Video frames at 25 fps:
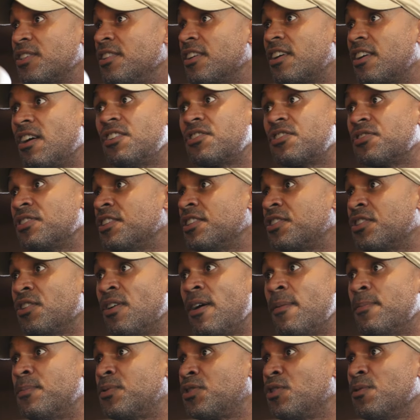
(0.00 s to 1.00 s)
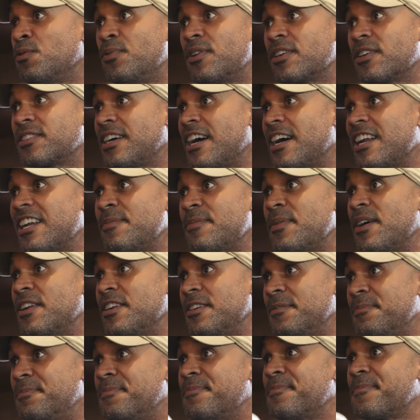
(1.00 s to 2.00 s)
in the country. So I'm super excited about
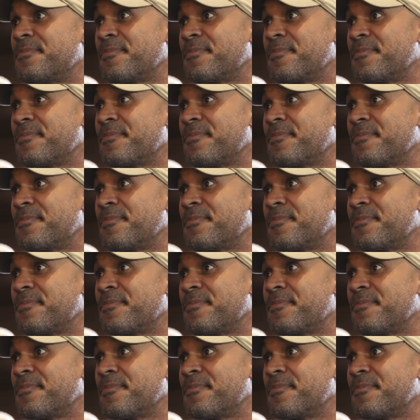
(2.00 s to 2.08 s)
him.